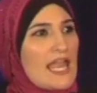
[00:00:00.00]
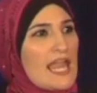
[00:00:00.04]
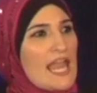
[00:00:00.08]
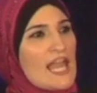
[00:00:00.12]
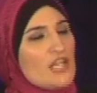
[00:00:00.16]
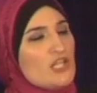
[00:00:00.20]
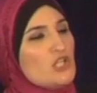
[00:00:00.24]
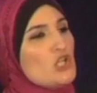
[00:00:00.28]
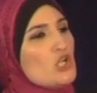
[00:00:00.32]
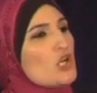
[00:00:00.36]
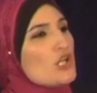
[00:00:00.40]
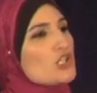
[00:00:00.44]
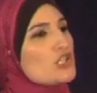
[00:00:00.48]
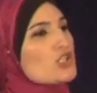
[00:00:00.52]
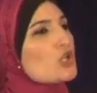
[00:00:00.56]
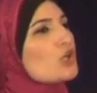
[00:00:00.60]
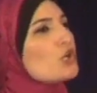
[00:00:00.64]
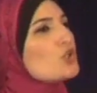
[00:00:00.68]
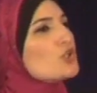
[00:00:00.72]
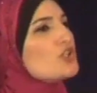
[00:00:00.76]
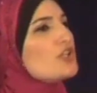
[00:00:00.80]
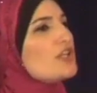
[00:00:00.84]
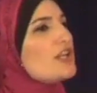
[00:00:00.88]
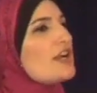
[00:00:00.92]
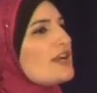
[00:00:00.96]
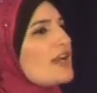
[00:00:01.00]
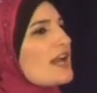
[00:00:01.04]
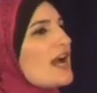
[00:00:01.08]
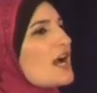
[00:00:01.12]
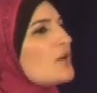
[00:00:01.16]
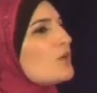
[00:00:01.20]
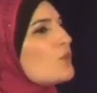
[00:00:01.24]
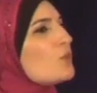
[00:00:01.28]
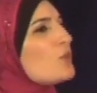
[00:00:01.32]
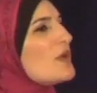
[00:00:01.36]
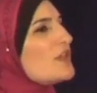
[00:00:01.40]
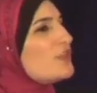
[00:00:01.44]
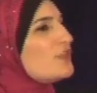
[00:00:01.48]
and your children are
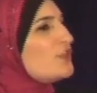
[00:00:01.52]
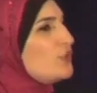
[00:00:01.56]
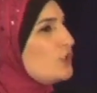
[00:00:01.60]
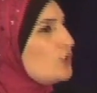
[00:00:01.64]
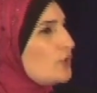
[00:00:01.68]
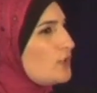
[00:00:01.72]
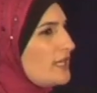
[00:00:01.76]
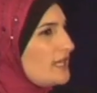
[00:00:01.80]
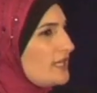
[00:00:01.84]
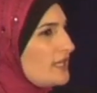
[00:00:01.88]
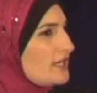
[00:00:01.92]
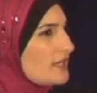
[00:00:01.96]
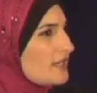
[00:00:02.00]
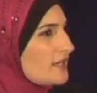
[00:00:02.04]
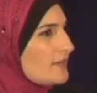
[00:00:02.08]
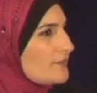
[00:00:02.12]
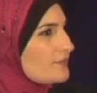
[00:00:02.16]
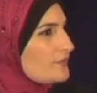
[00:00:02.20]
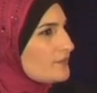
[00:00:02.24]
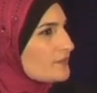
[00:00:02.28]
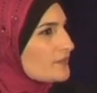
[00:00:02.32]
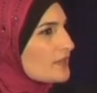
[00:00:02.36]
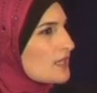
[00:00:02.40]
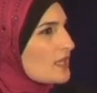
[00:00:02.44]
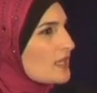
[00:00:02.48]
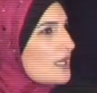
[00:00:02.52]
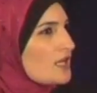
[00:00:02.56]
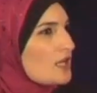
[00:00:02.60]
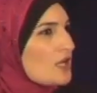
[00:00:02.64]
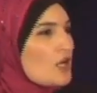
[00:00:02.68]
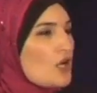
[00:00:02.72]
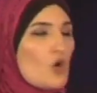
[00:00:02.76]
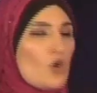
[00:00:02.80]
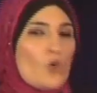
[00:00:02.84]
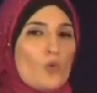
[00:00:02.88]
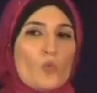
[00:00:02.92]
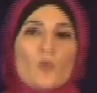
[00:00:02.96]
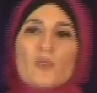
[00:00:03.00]
not with you here,
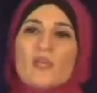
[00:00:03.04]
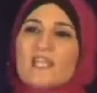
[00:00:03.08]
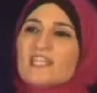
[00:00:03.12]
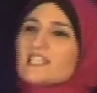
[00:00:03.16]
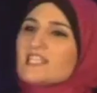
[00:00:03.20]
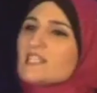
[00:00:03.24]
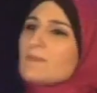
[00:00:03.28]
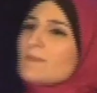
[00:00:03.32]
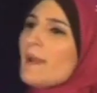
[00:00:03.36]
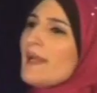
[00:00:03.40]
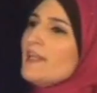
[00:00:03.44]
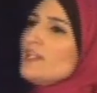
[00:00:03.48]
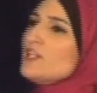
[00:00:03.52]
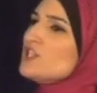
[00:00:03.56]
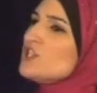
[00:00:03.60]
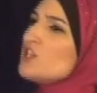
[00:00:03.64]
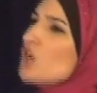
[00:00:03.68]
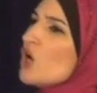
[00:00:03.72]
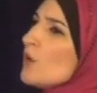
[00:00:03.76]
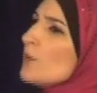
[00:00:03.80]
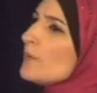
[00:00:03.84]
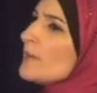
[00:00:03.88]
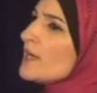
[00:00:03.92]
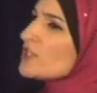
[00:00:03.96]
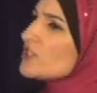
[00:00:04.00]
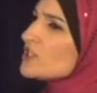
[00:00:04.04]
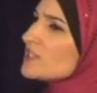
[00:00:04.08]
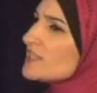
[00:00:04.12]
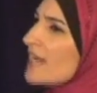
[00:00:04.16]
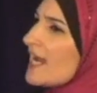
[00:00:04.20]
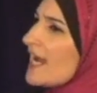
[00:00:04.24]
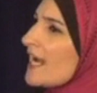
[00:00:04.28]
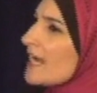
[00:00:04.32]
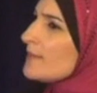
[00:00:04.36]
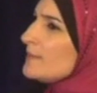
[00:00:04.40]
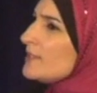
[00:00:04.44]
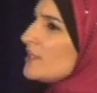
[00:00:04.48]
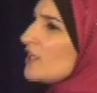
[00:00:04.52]
we spend so much
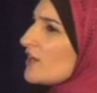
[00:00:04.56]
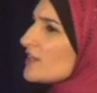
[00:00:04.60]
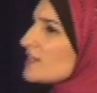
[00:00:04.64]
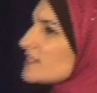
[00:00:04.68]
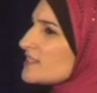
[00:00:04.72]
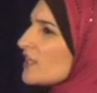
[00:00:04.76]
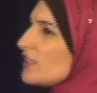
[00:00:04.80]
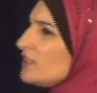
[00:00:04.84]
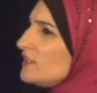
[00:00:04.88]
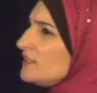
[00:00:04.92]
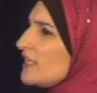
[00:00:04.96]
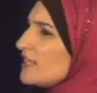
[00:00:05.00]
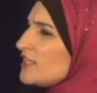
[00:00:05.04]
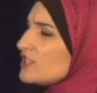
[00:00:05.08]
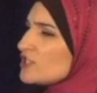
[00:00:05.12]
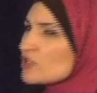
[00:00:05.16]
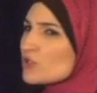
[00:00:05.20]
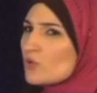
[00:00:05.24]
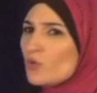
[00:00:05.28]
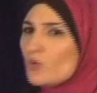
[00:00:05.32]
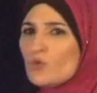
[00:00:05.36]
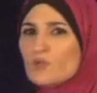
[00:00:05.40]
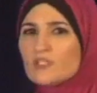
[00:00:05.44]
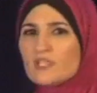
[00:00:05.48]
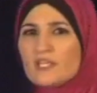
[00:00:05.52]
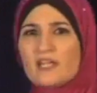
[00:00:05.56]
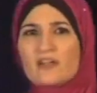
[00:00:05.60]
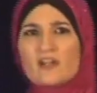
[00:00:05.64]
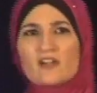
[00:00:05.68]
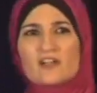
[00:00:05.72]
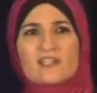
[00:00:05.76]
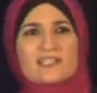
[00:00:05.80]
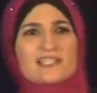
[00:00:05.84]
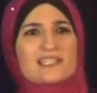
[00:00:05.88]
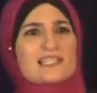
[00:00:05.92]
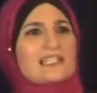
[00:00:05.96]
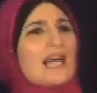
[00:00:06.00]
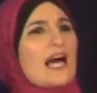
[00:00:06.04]
time in our Sunday schools and in our
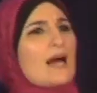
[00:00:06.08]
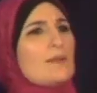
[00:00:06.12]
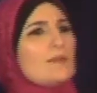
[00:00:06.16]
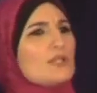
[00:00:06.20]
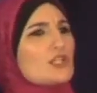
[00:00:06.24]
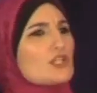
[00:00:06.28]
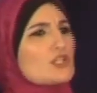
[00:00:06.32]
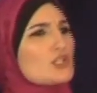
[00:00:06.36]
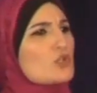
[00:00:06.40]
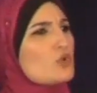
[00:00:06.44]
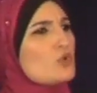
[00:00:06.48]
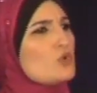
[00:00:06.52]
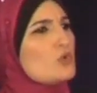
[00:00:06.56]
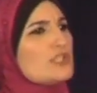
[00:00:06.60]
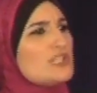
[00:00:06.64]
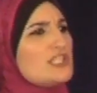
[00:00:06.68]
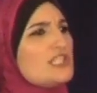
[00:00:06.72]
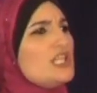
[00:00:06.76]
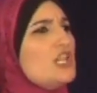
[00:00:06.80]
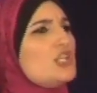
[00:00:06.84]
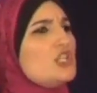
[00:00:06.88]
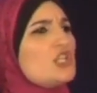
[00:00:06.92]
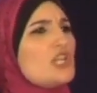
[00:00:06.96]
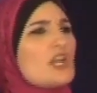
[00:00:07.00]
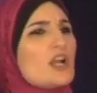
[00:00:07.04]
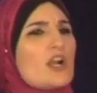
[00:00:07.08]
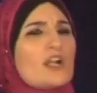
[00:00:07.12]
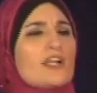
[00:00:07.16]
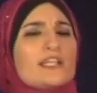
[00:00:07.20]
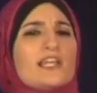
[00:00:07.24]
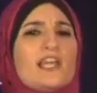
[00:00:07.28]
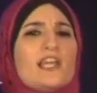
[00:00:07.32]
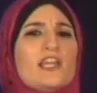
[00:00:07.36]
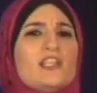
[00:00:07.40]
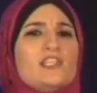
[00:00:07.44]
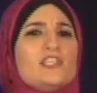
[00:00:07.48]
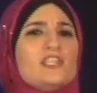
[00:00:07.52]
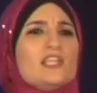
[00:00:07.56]
Islamic schools teaching our
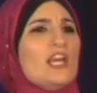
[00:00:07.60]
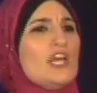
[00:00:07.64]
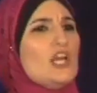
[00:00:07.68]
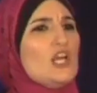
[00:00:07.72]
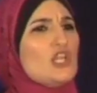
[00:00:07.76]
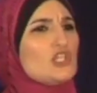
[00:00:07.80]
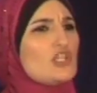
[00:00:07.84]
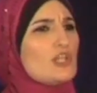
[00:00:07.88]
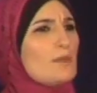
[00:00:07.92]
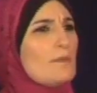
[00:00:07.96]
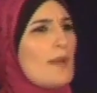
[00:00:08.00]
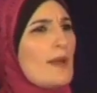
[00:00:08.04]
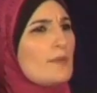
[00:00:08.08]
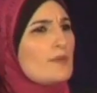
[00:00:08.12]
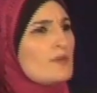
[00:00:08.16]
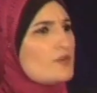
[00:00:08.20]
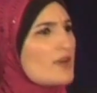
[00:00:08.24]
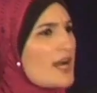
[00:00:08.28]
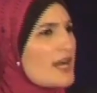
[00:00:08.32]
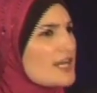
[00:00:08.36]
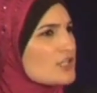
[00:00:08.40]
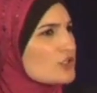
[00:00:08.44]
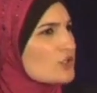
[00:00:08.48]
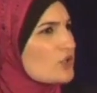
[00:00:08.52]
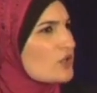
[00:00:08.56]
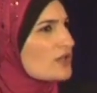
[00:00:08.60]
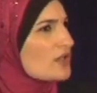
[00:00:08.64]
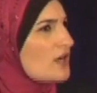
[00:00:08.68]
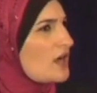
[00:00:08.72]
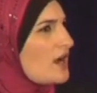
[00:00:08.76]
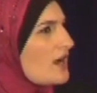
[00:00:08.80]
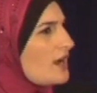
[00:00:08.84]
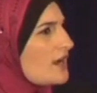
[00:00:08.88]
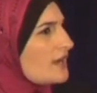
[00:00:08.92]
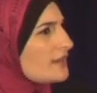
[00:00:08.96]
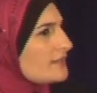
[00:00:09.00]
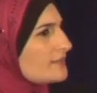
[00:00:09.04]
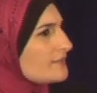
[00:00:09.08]
kids to memorize
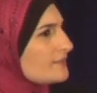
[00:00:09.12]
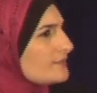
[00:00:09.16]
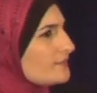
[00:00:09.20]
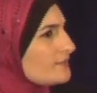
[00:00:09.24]
Quran.